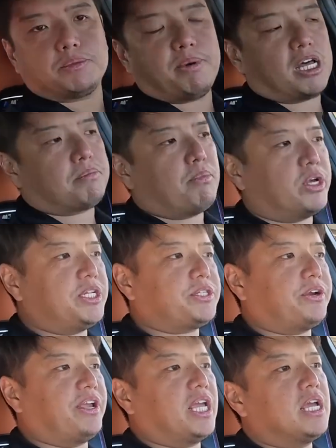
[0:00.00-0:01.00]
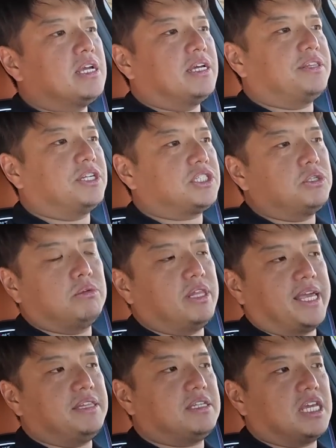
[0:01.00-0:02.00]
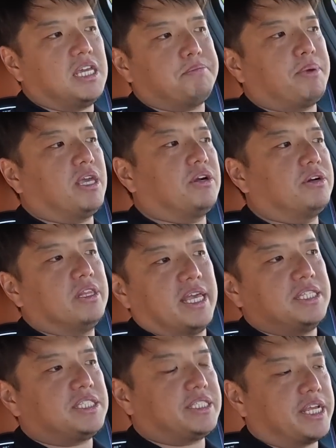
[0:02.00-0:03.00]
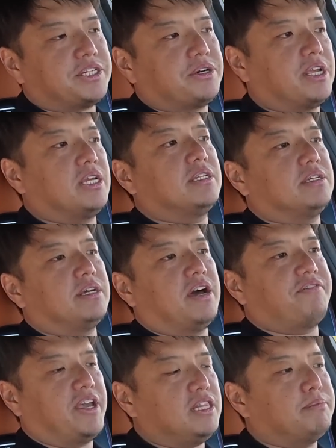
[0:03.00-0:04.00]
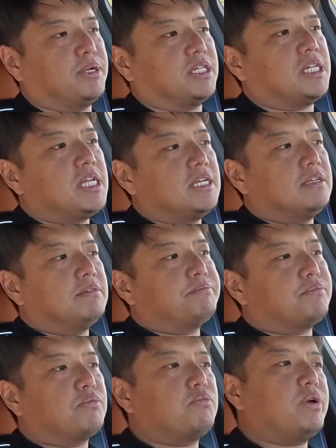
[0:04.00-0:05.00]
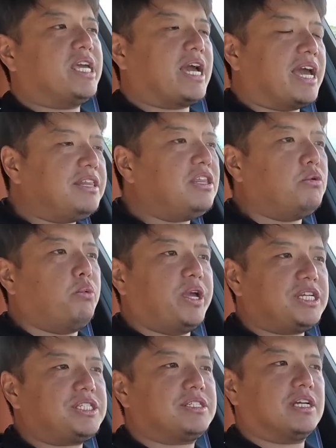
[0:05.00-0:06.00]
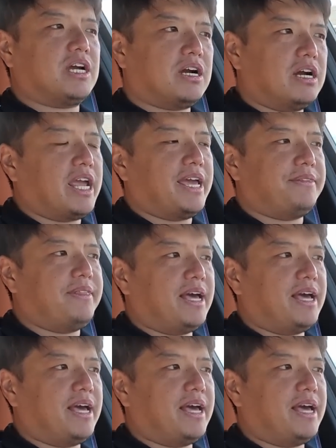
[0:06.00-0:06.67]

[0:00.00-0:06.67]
spot monitoring, and there's no lane keeping or lane centering available. We kind of wish the car had